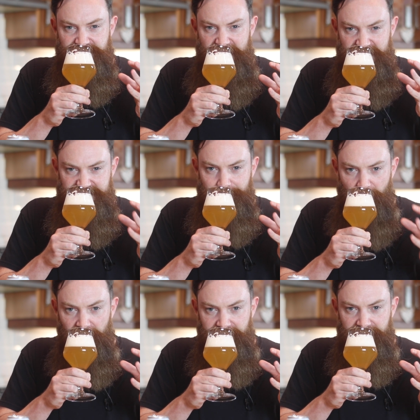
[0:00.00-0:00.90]
hints of
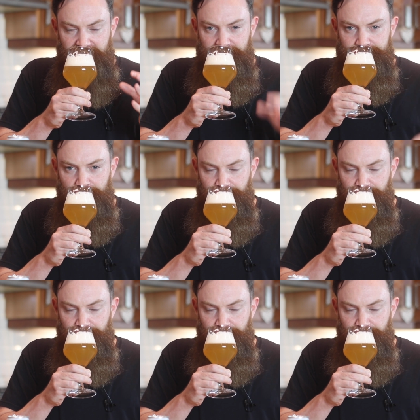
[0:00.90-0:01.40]
pine there.